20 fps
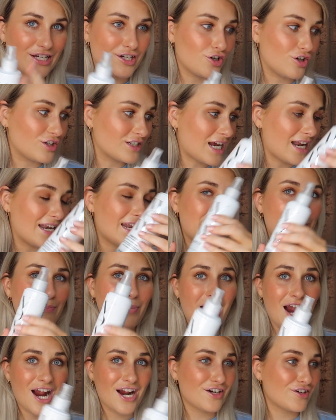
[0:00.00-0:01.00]
good. And in
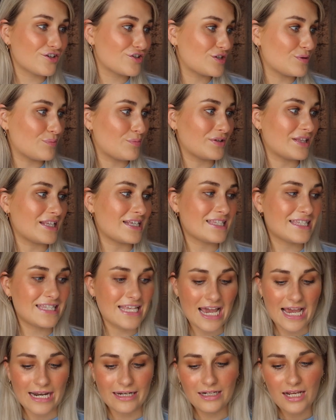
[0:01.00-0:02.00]
partnership with this
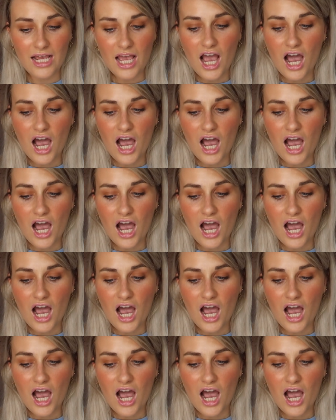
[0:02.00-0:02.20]
then,